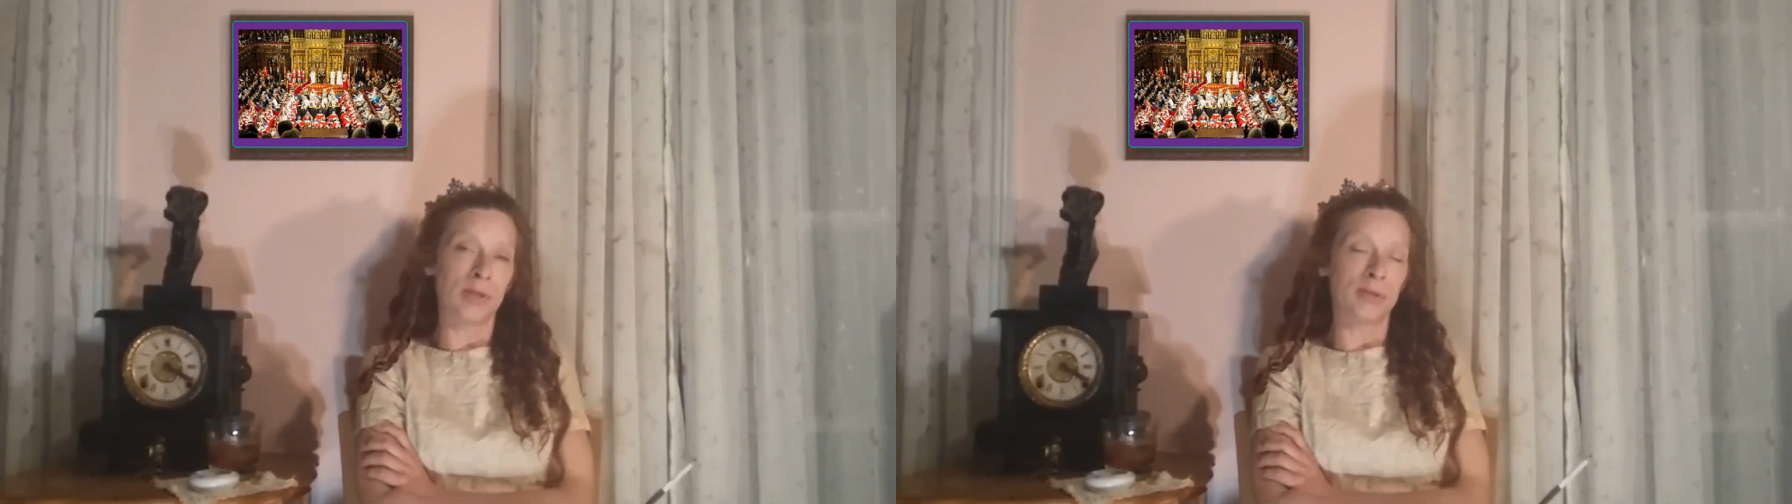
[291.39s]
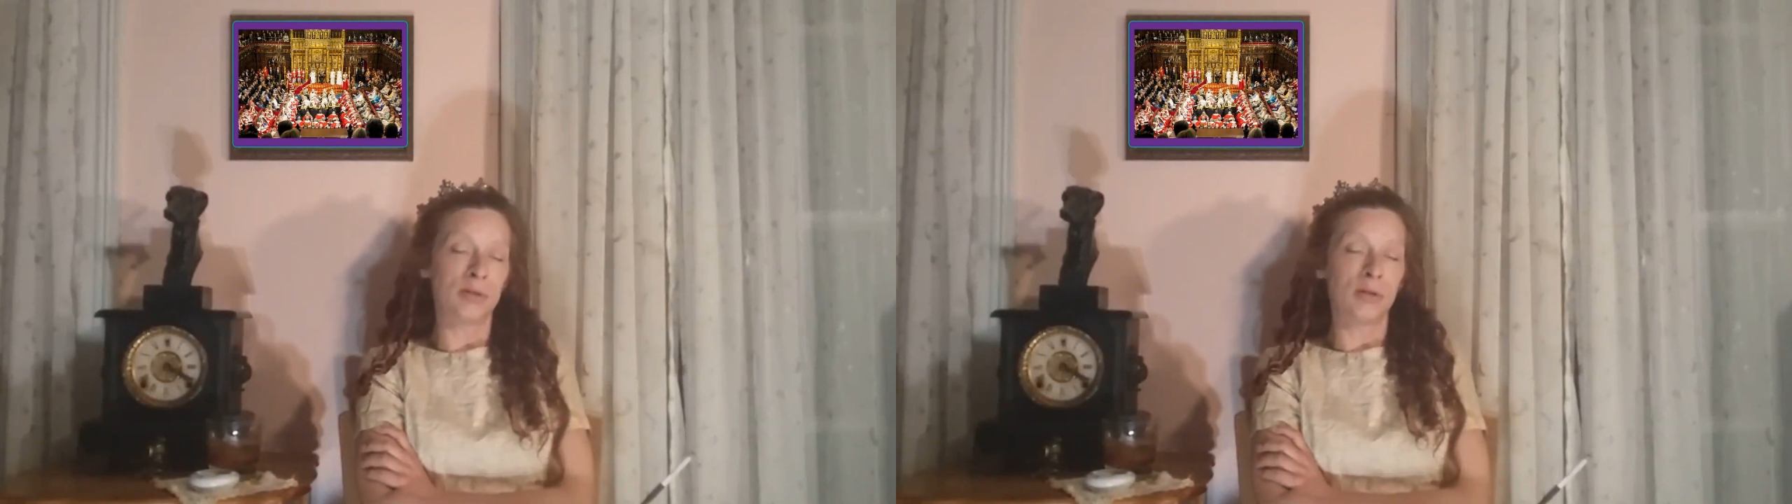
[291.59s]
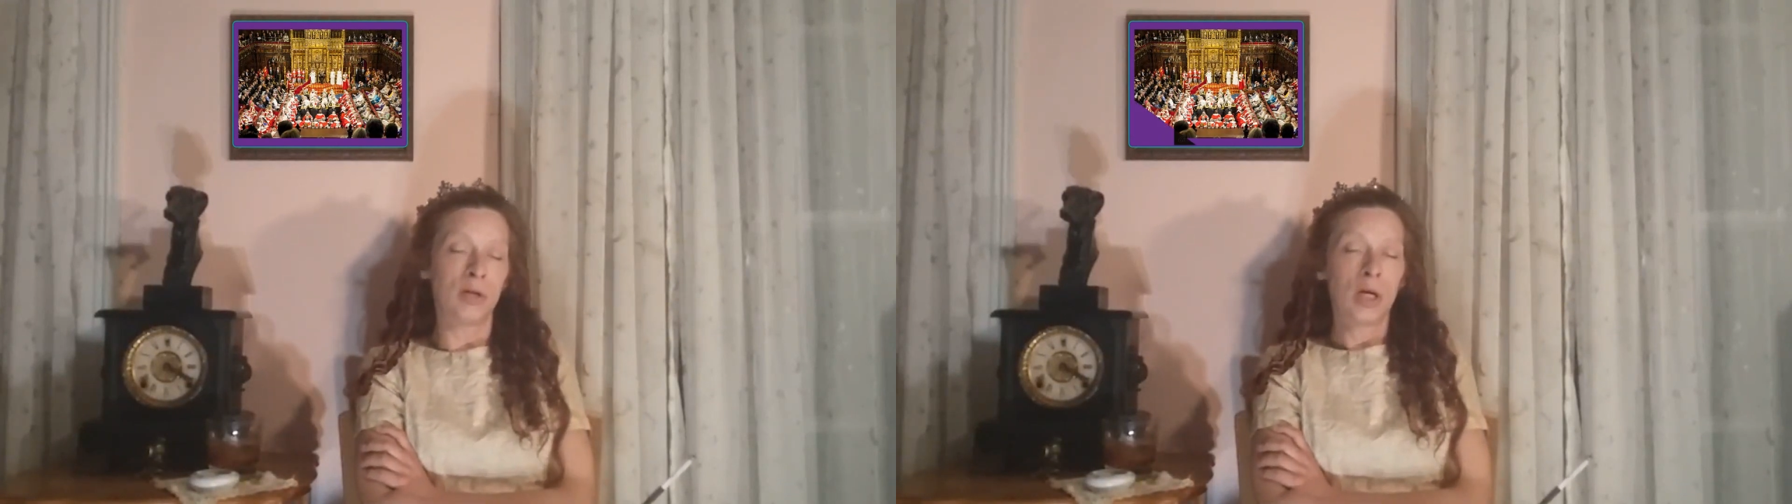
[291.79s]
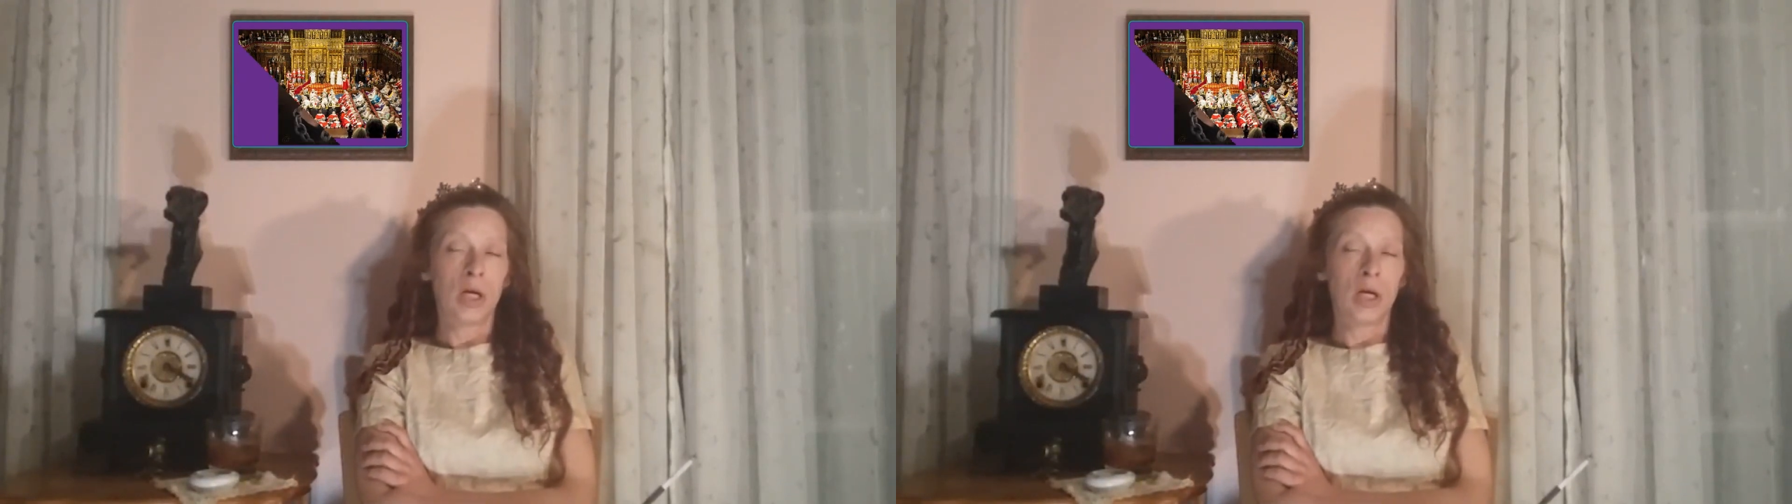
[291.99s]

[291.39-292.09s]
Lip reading: Minister.